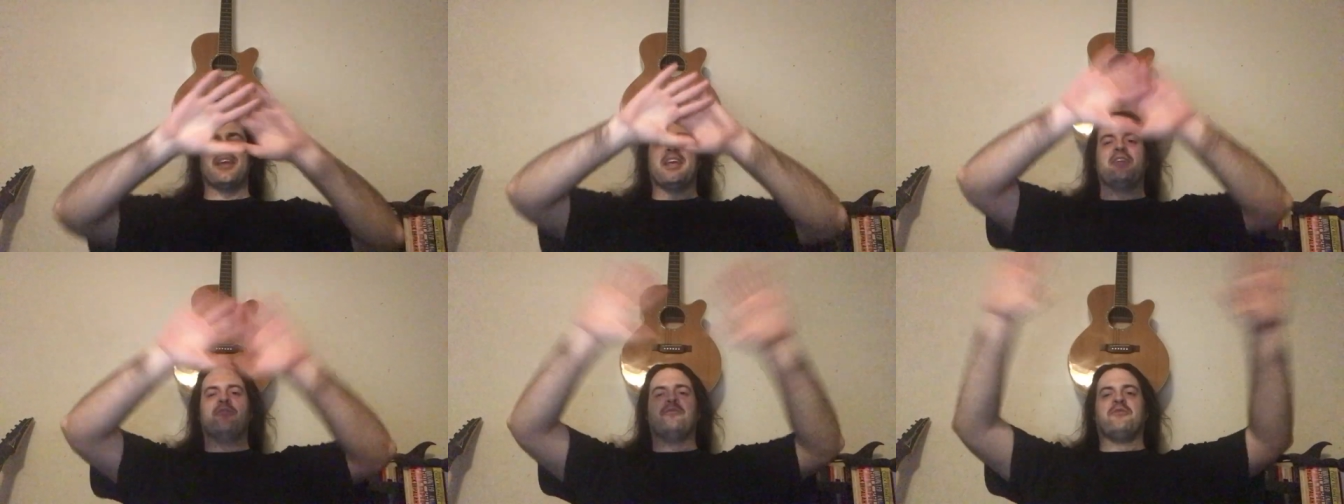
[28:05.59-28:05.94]

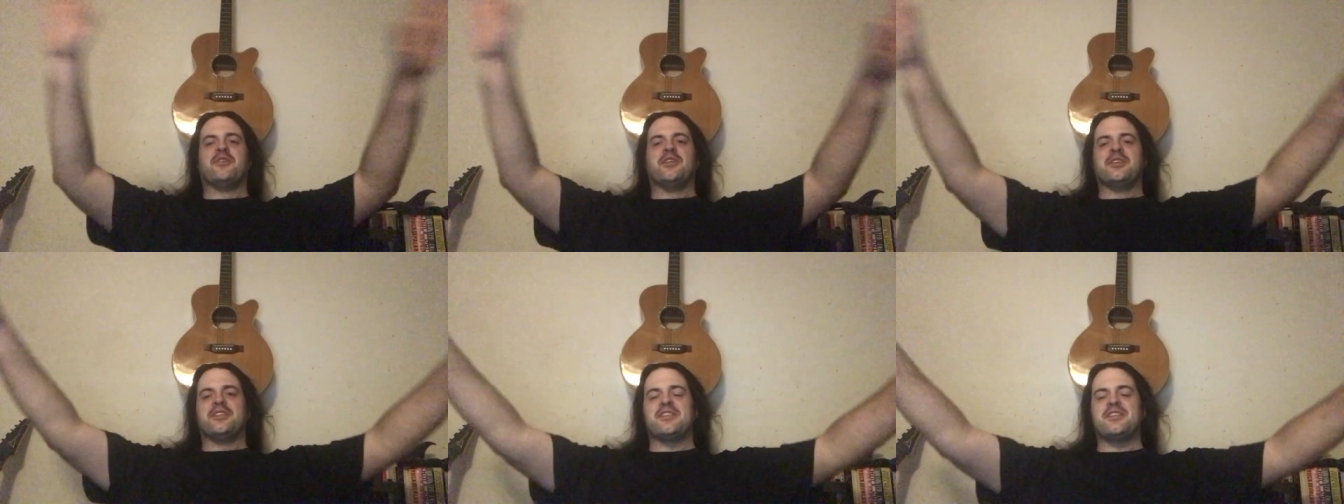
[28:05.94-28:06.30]

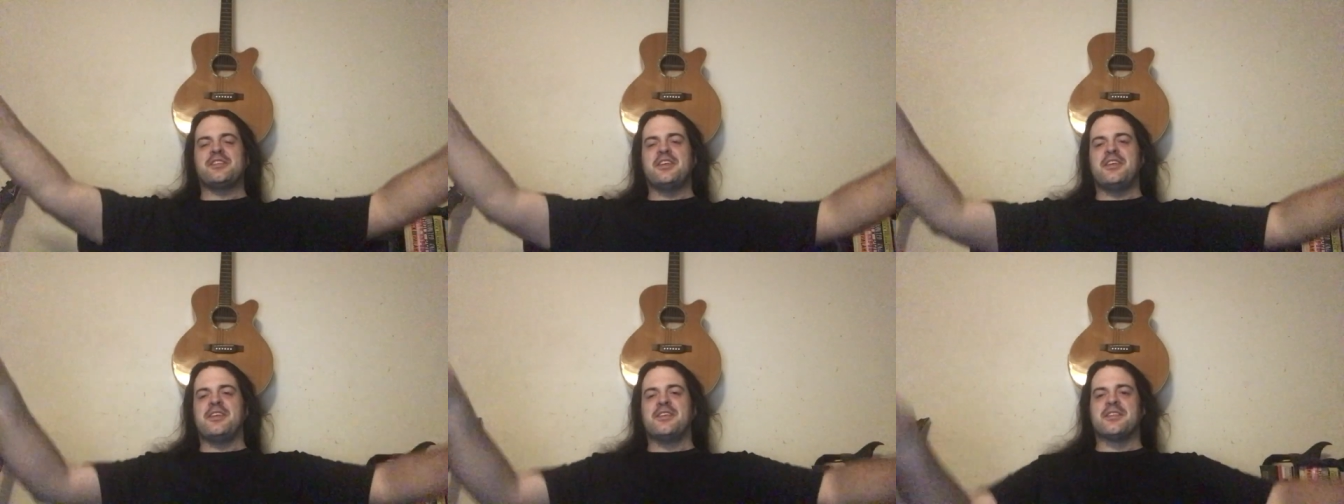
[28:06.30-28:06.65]
infinite
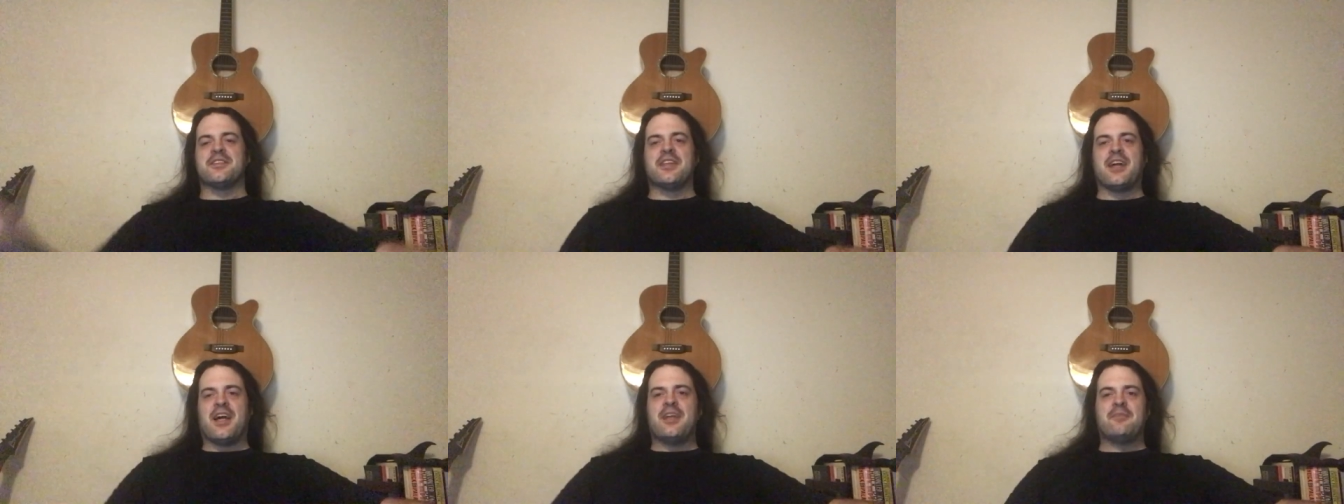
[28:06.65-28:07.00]
sea is
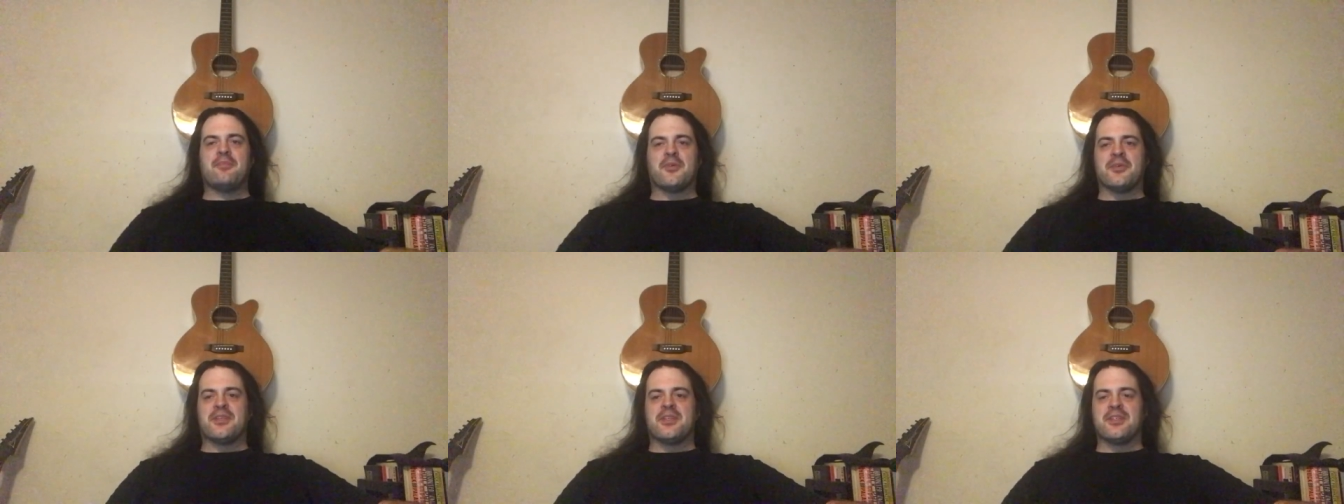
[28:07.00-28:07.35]
not
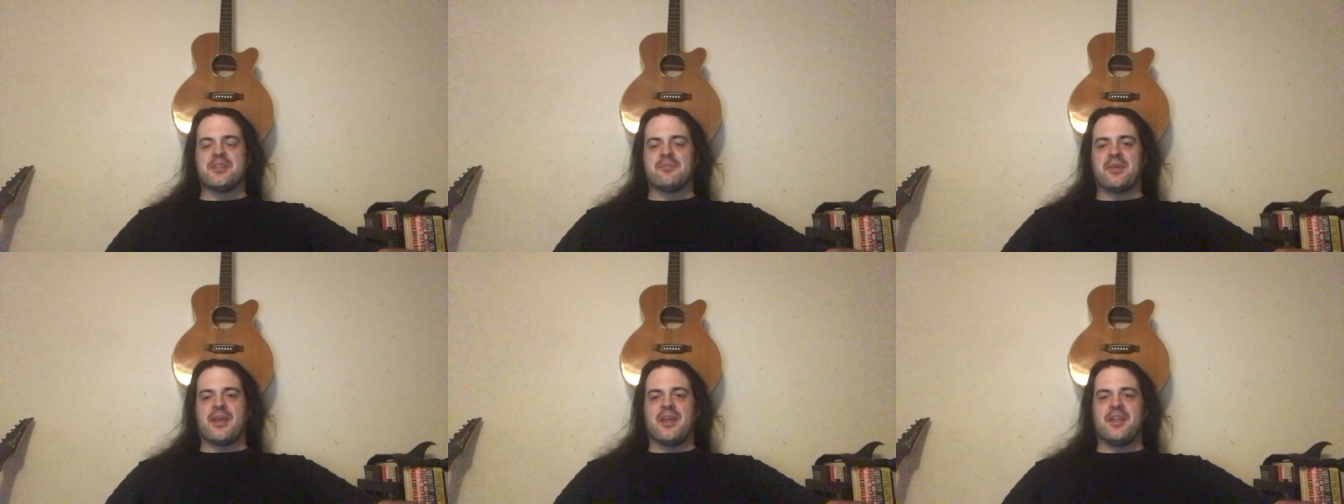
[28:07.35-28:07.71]

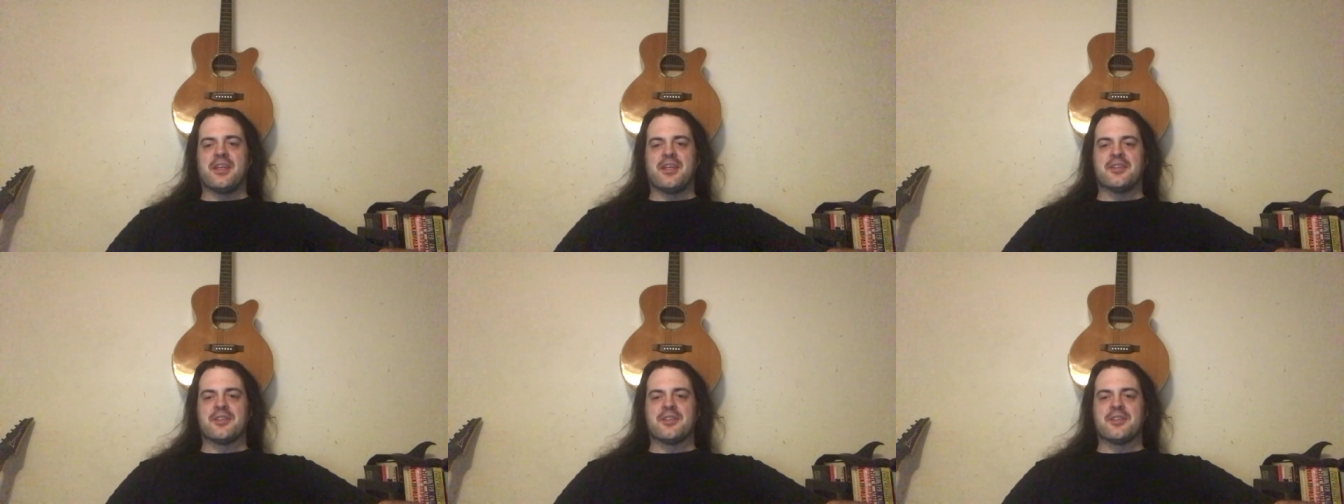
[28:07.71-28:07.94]
participating.